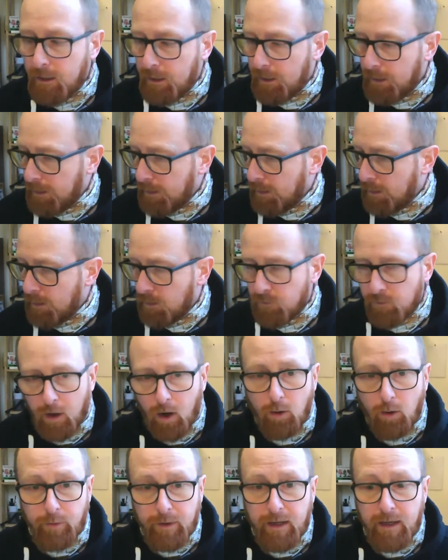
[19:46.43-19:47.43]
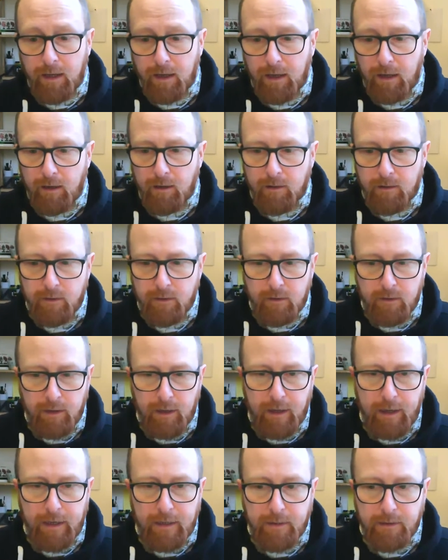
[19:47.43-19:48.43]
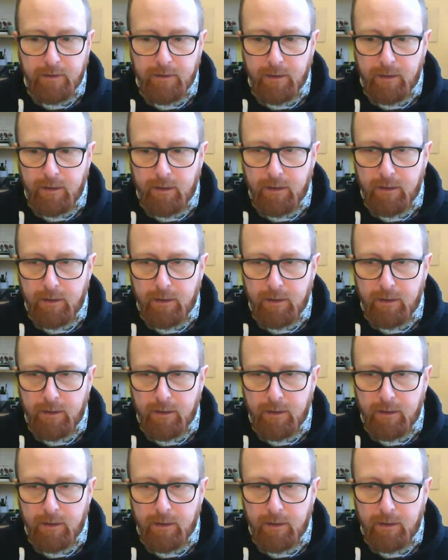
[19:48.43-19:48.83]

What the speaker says: I'll be here, and